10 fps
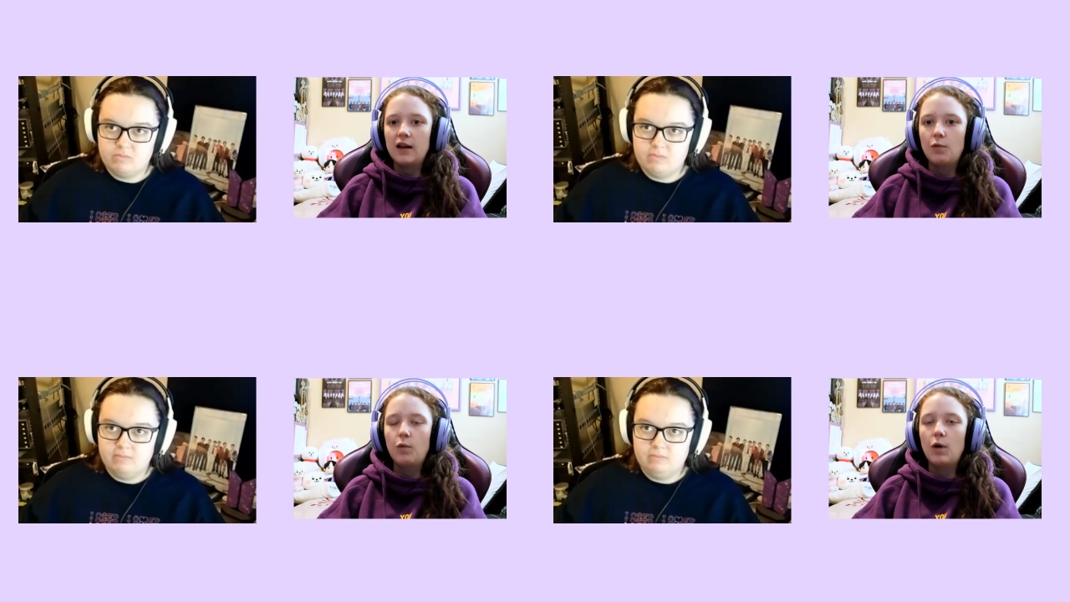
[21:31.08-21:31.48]

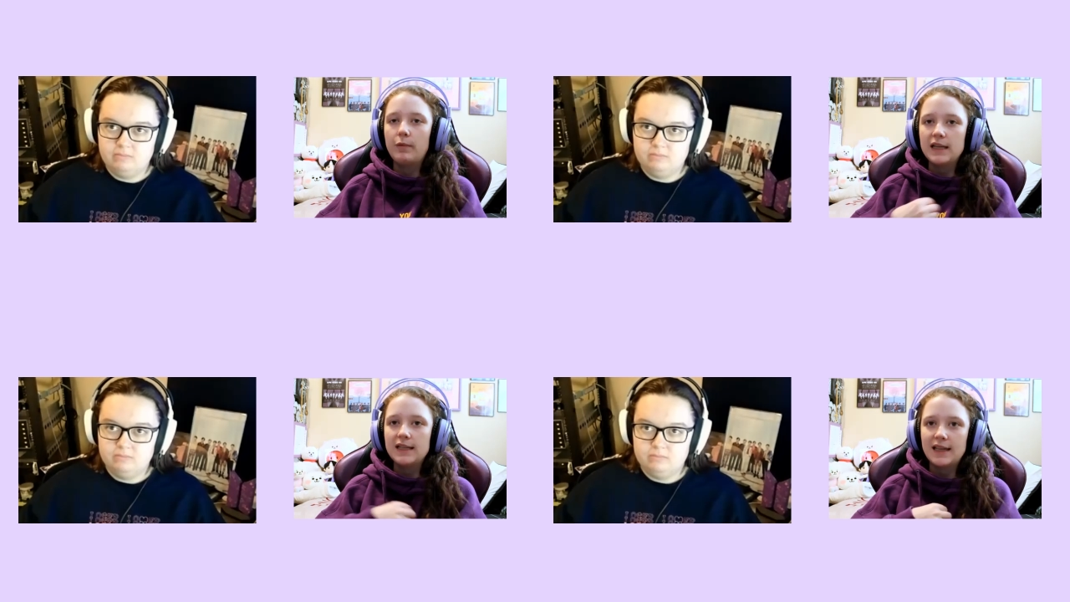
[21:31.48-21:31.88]
Speaker 1: what
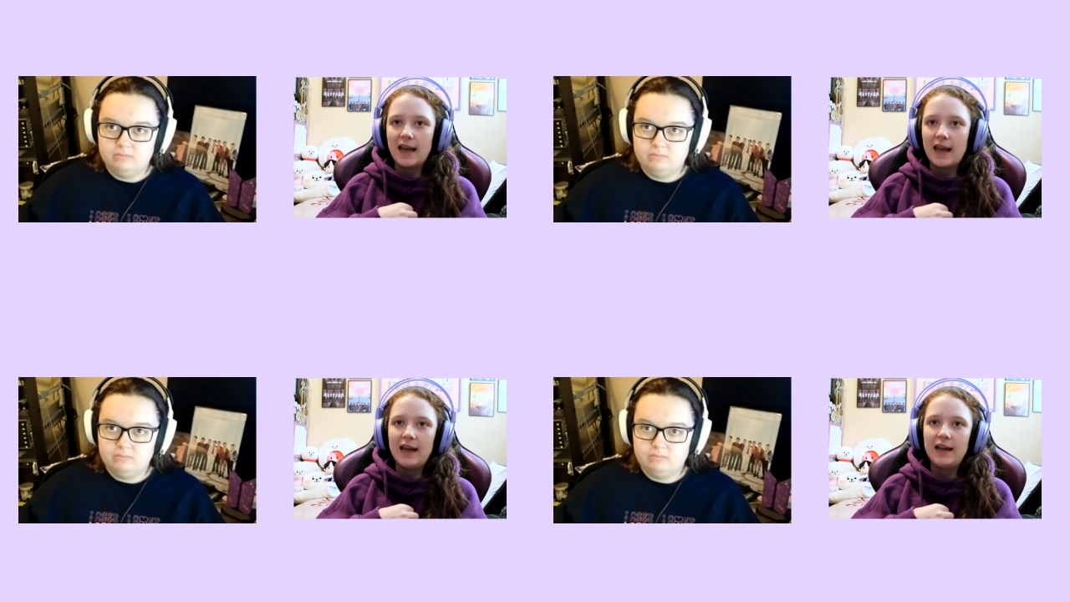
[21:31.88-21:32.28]
we
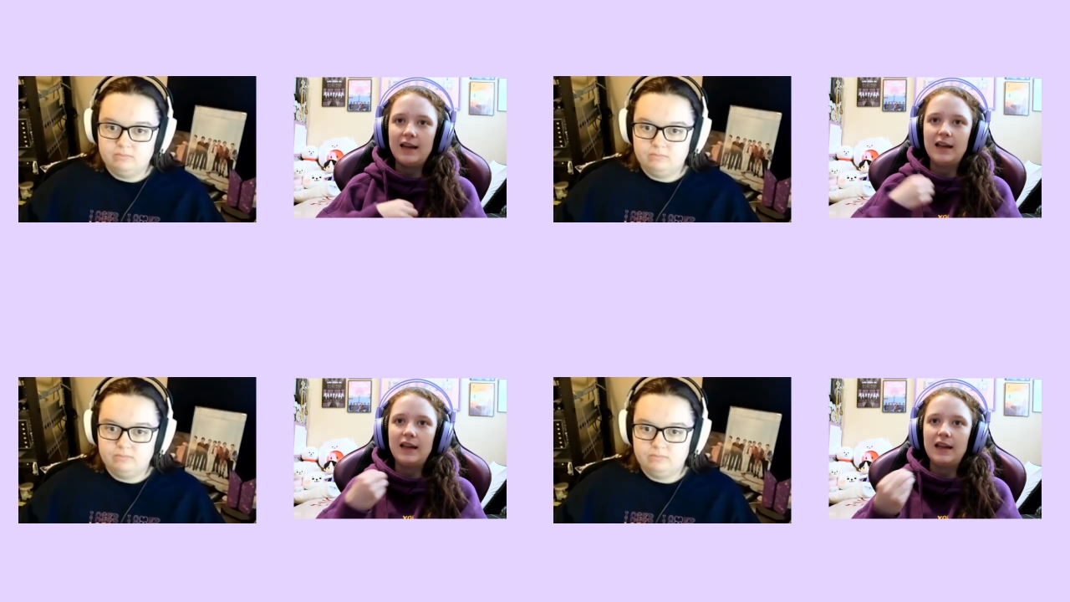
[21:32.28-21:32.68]

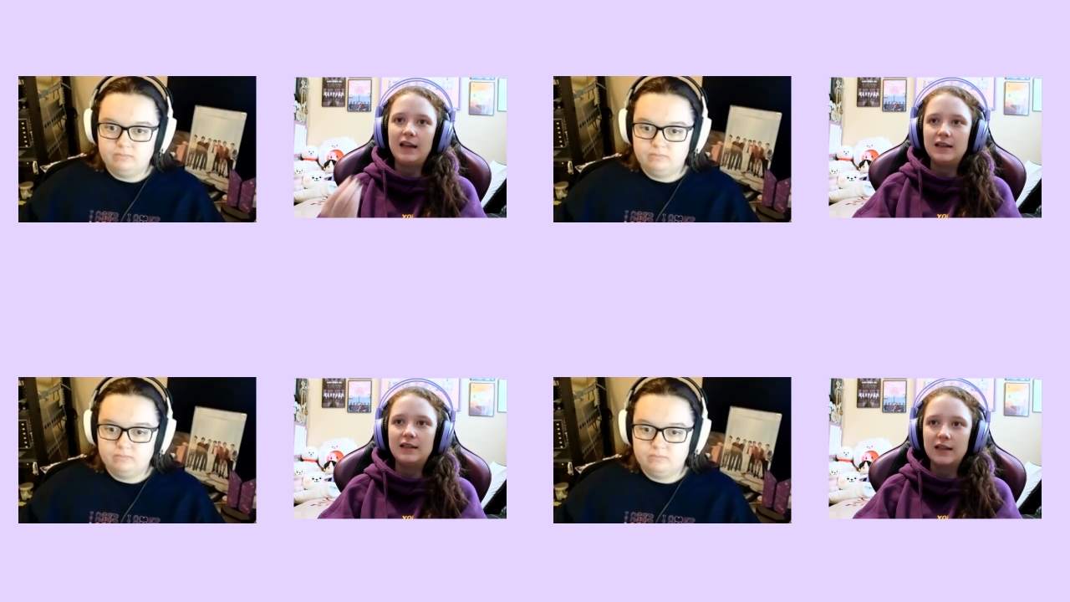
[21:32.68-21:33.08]
say
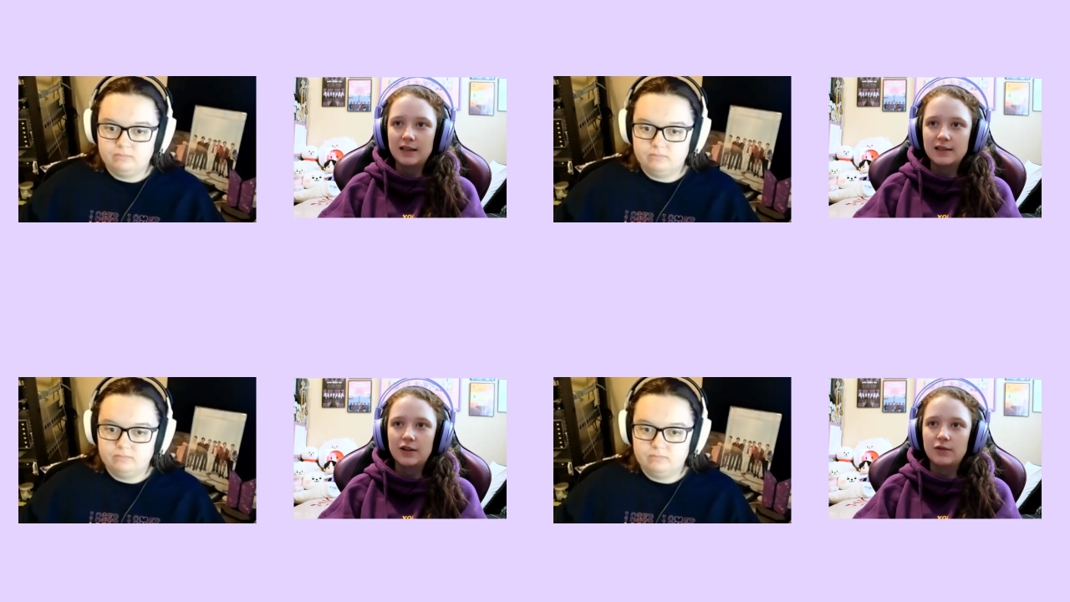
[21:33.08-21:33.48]
into
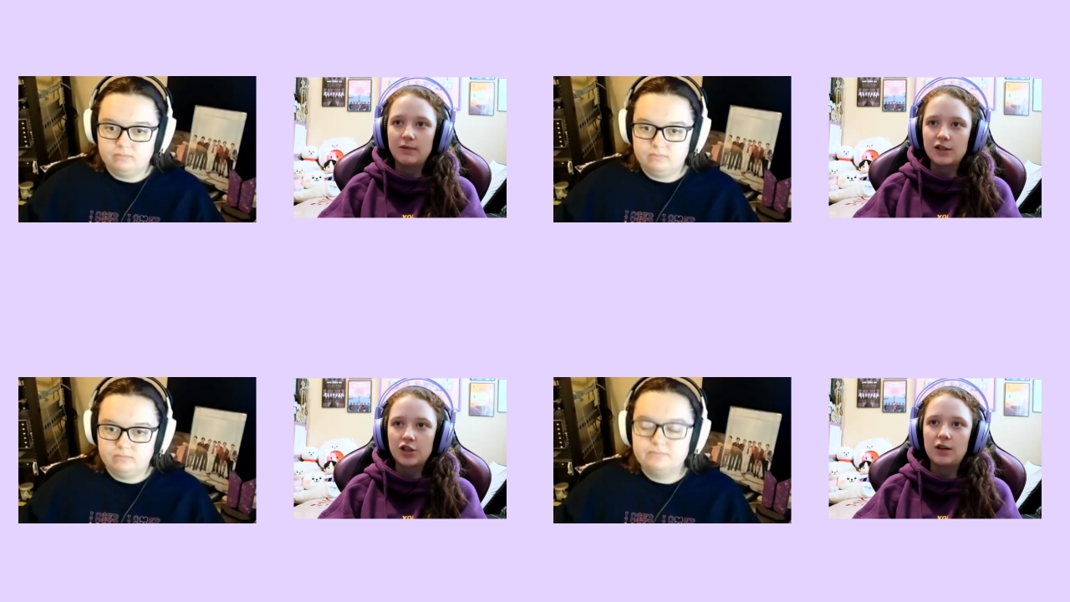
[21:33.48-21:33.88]

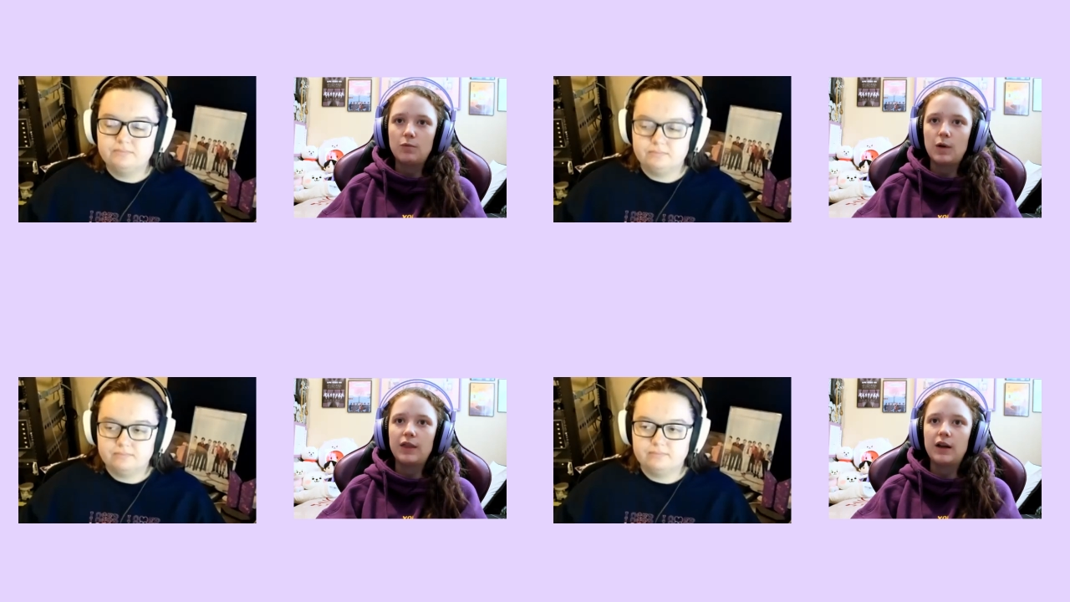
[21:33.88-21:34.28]

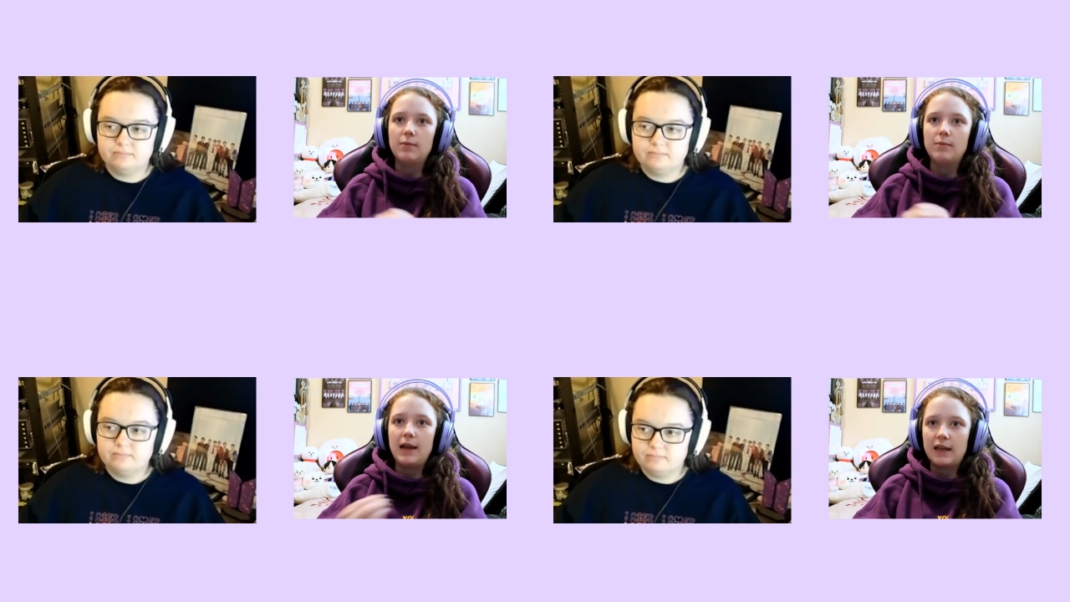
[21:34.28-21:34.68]
consideration when
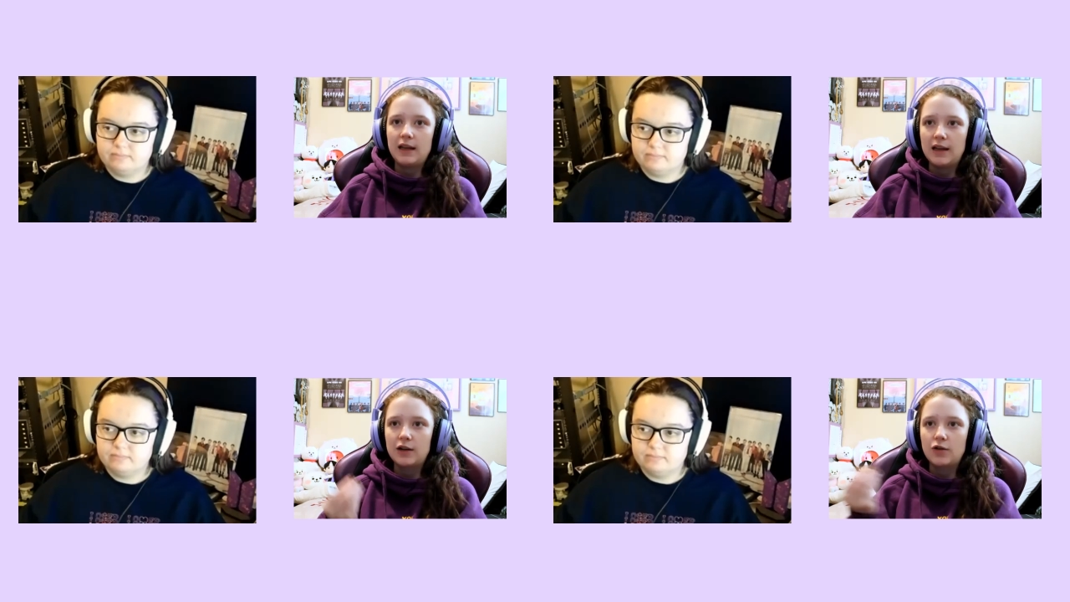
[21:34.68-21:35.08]
they're
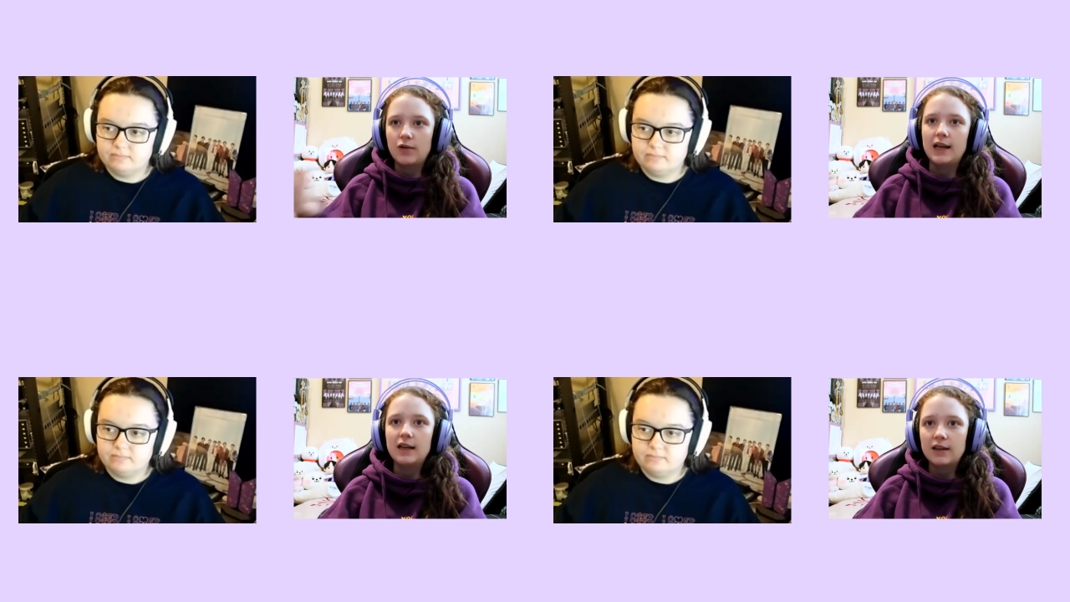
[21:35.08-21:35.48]
making and
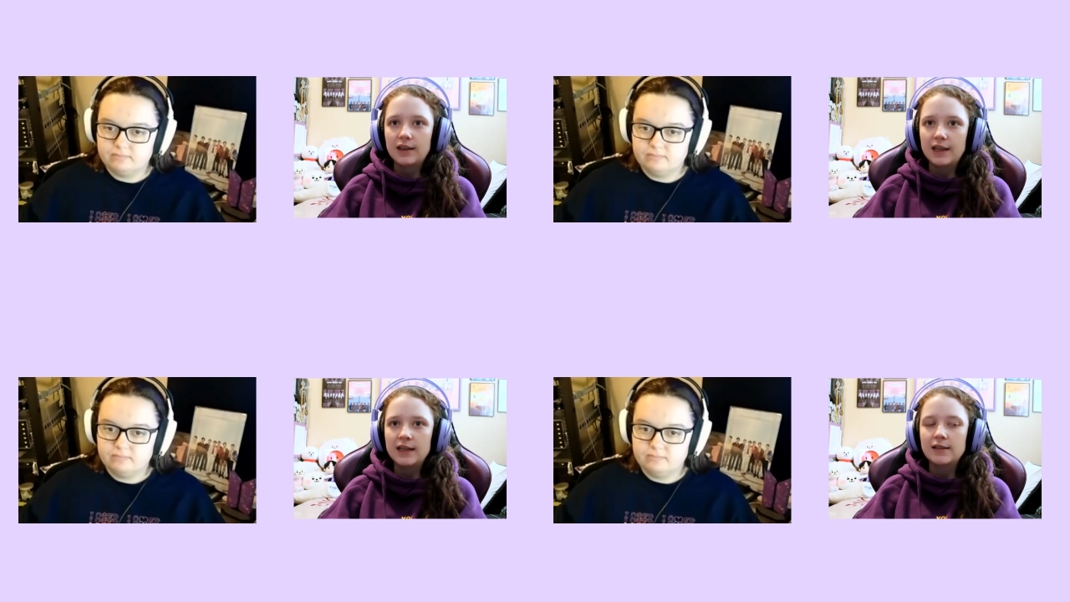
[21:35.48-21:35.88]
creating
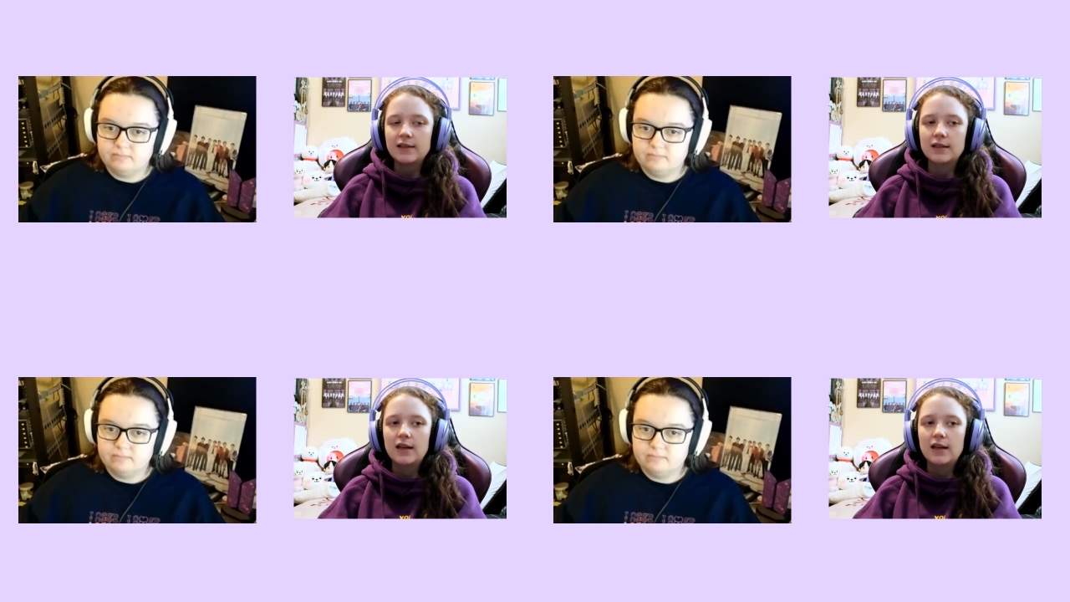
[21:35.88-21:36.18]
things